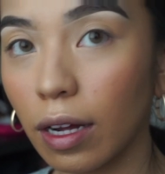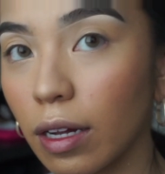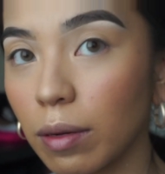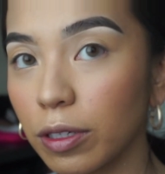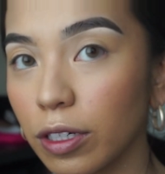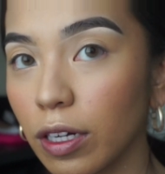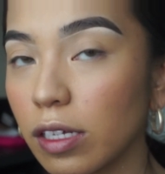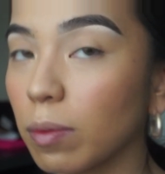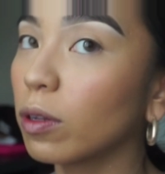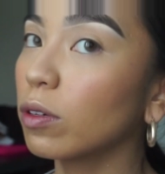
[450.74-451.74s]
I'll bring you guys
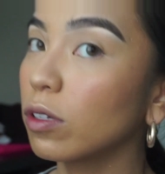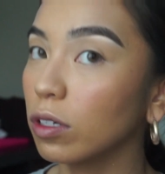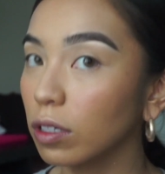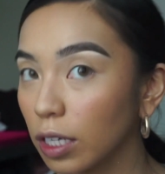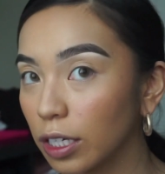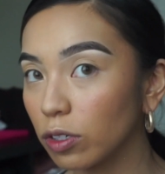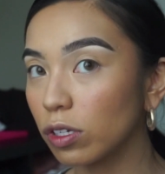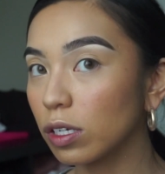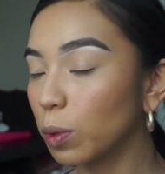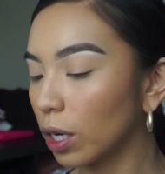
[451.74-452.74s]
up closer to let you
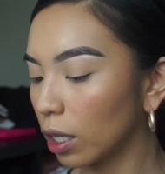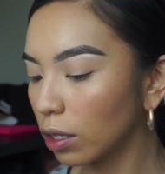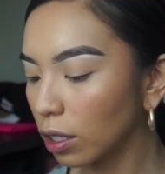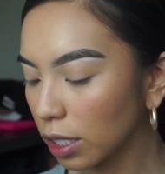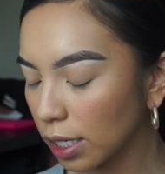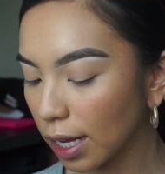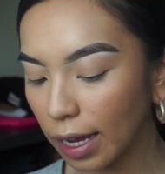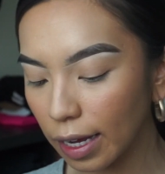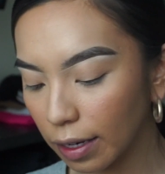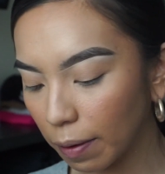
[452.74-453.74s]
see what it looks
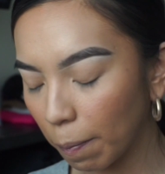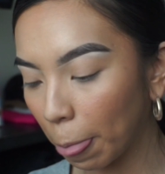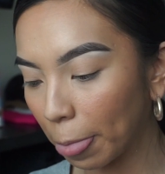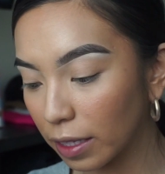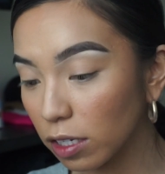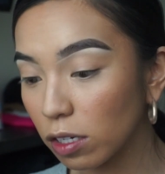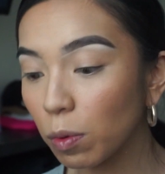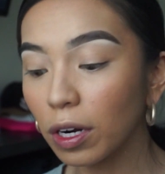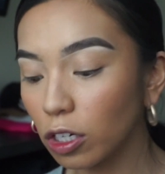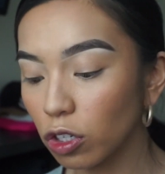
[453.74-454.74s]
like. This is
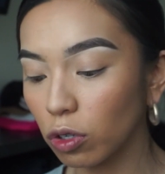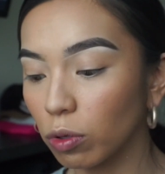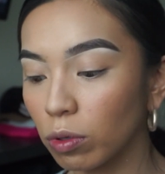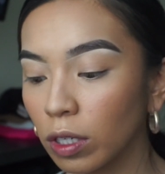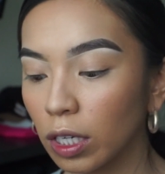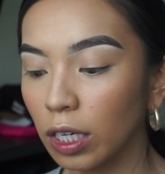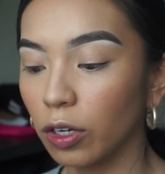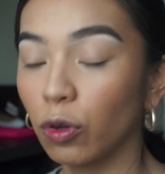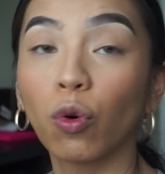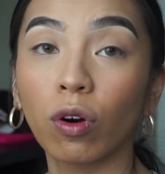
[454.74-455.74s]
what I do
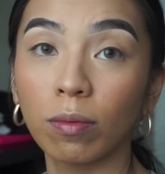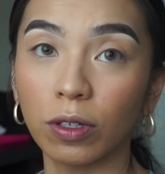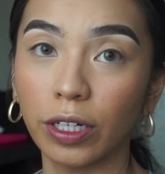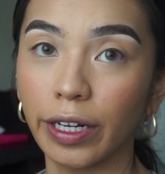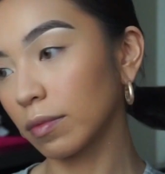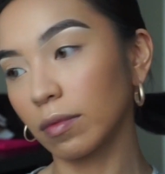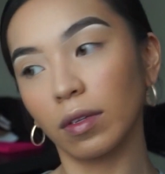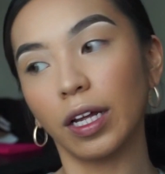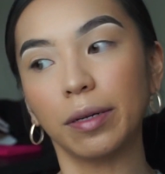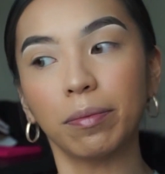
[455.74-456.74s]
normally.
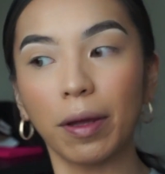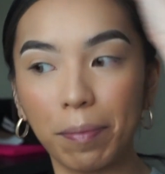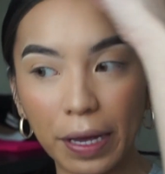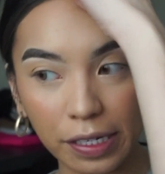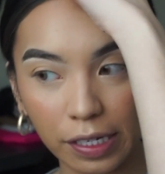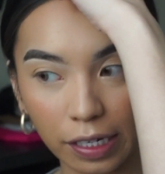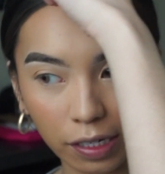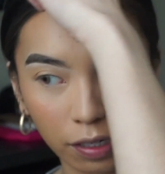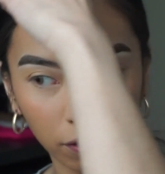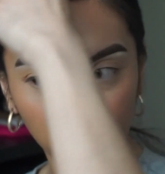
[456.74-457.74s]
Like my basic
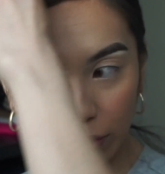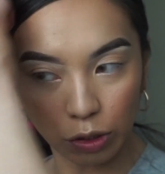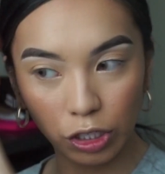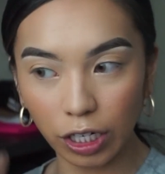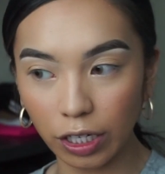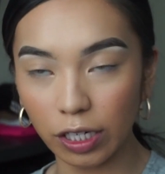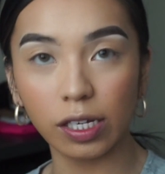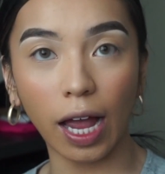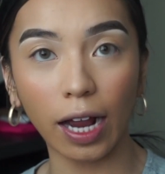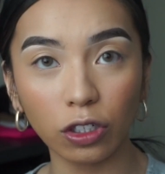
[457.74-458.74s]
routine is
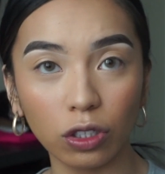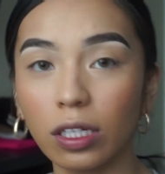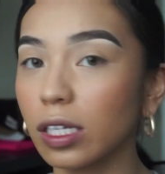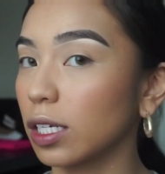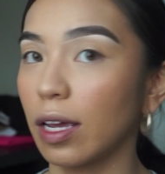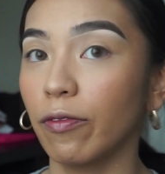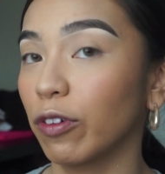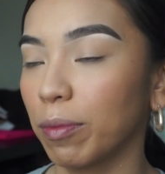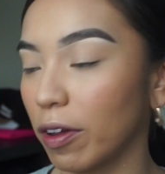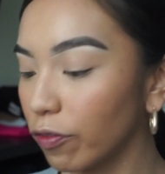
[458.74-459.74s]
actually the same for
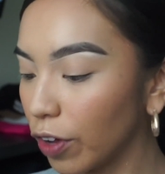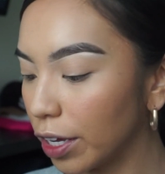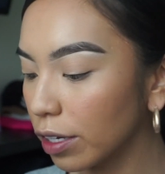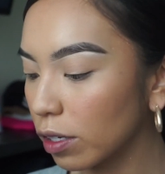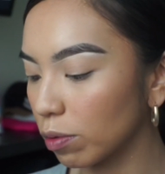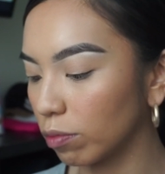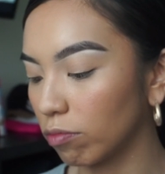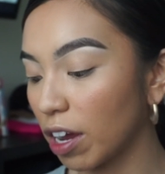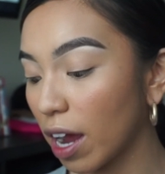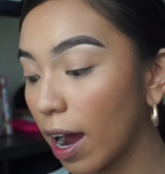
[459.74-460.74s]
my face.
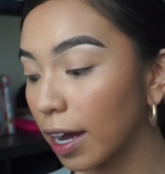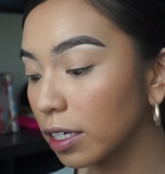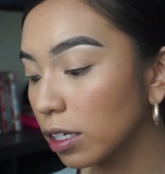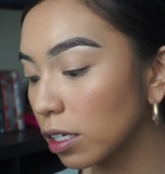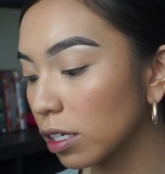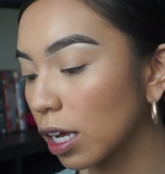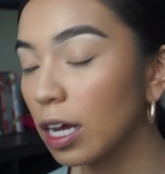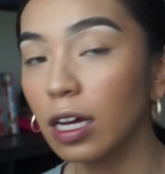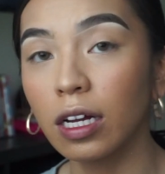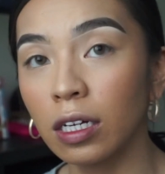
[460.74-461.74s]
My eyes is,
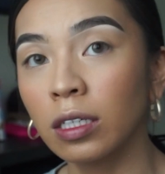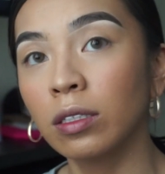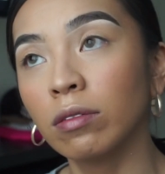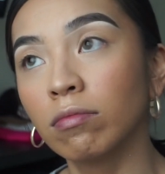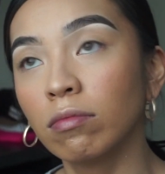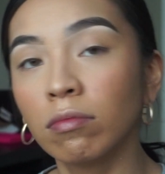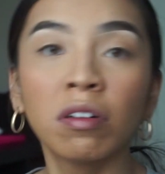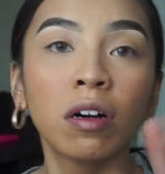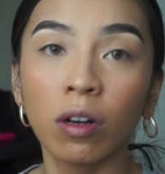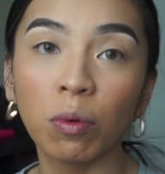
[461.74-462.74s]

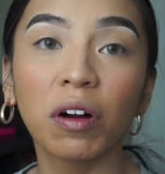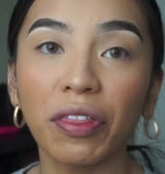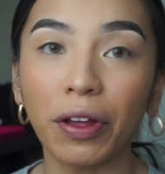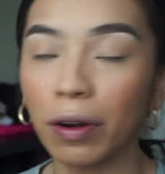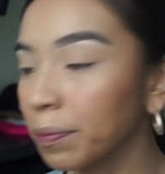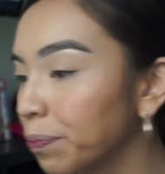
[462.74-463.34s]
we'll get there.